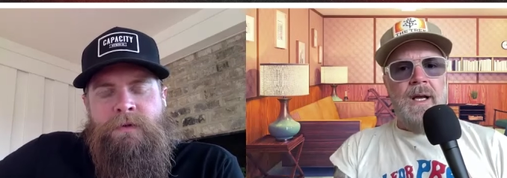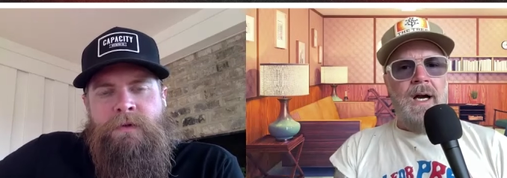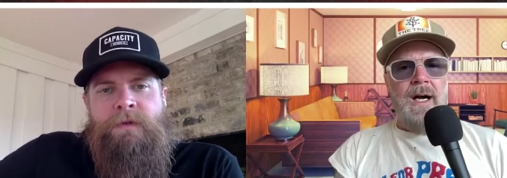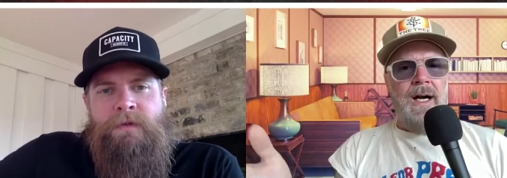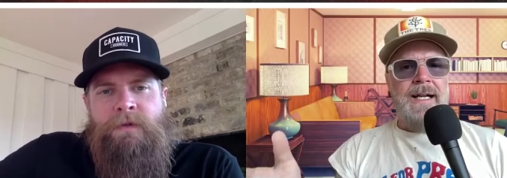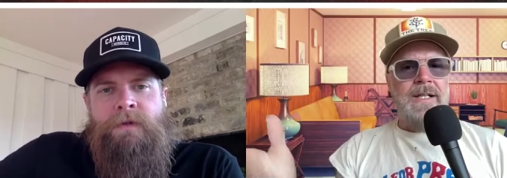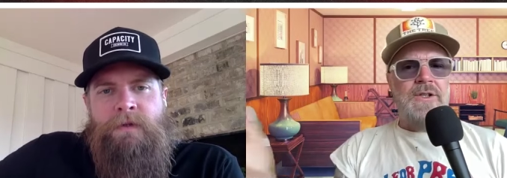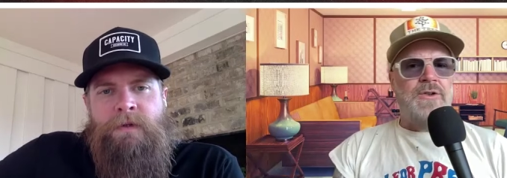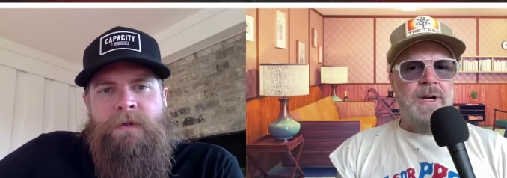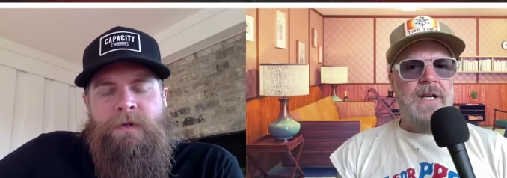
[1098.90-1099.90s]
Speaker 1: uh, like a
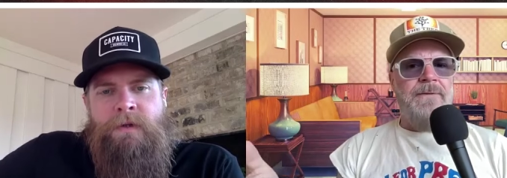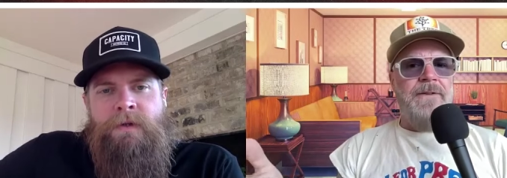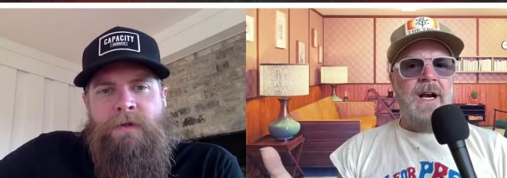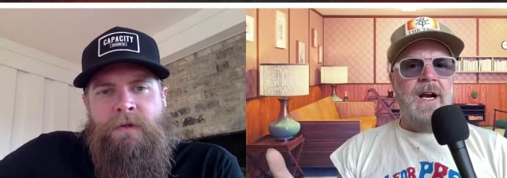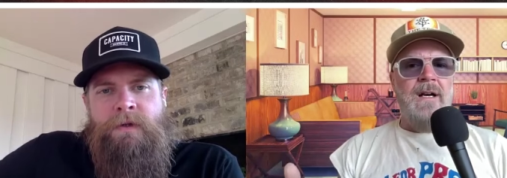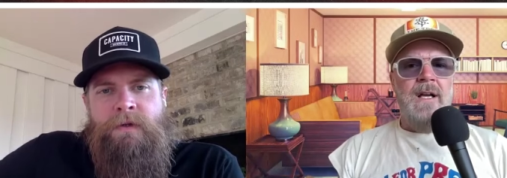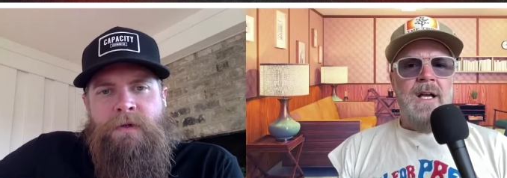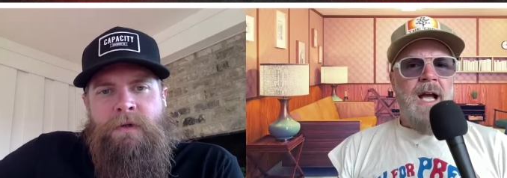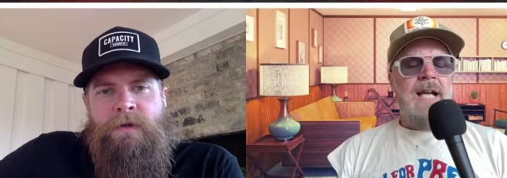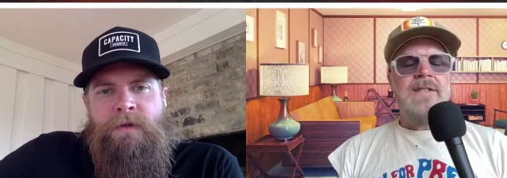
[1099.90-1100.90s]
street fair,
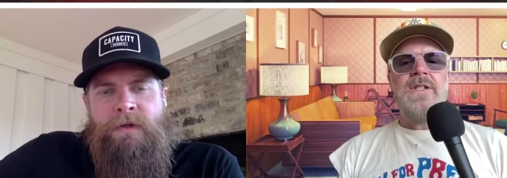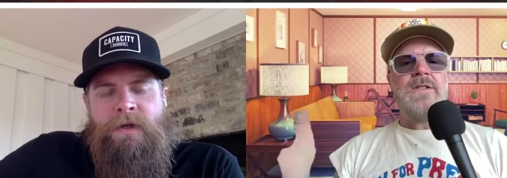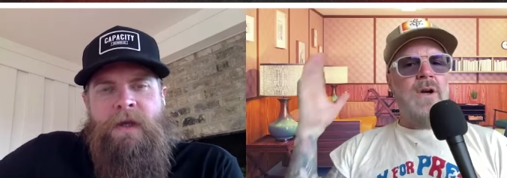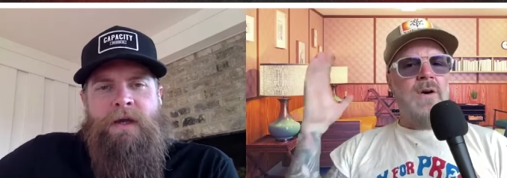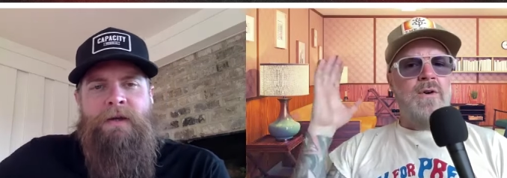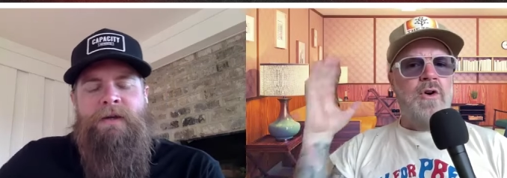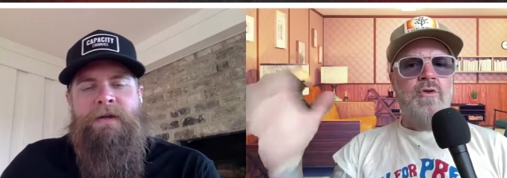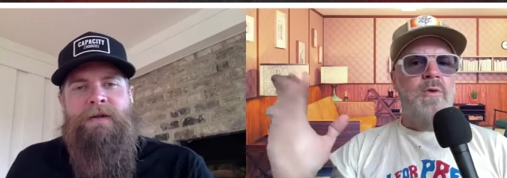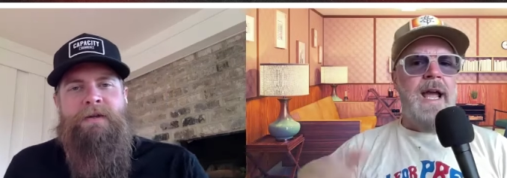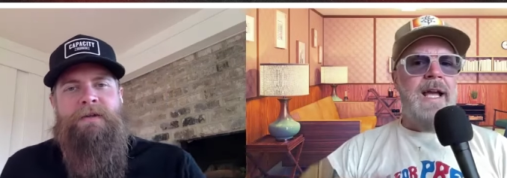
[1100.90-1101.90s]
and just go yeah.
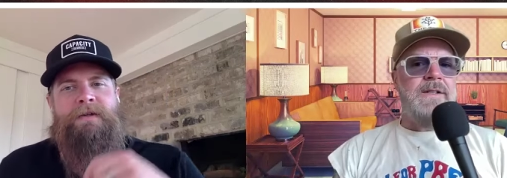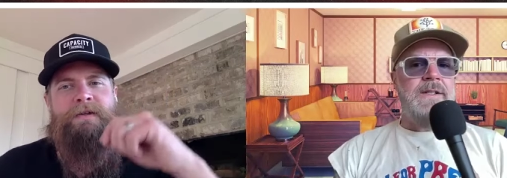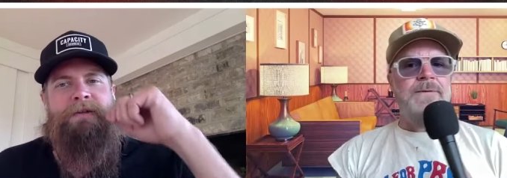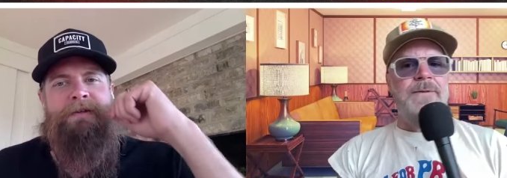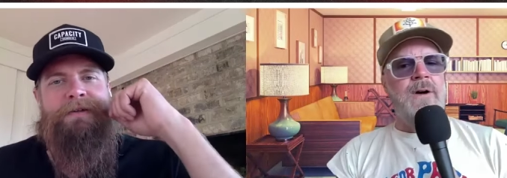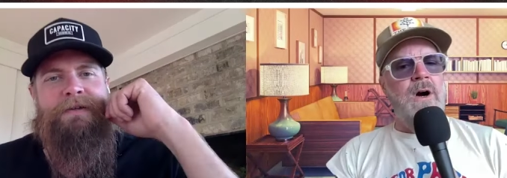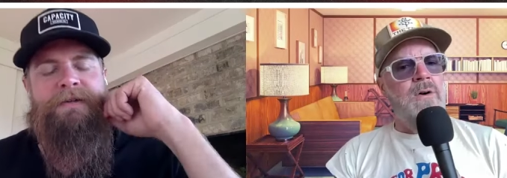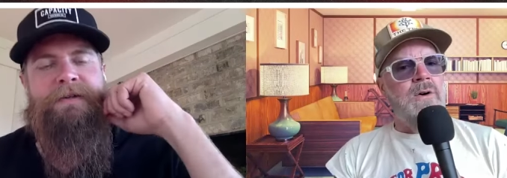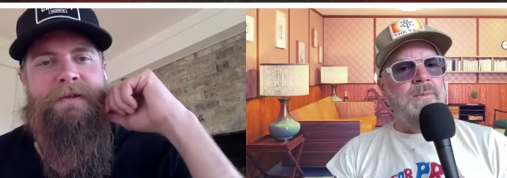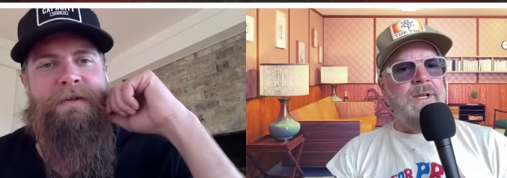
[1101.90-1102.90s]
crazy for
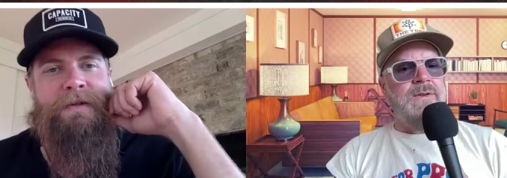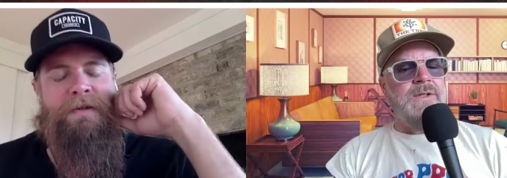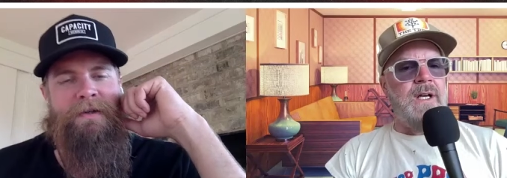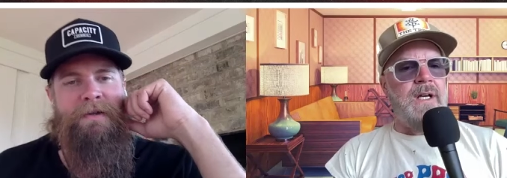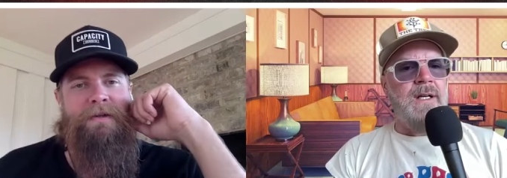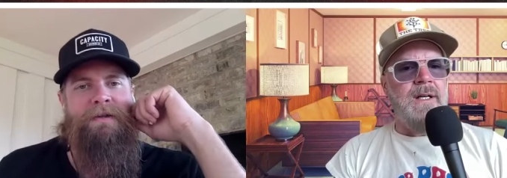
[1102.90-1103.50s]
local music.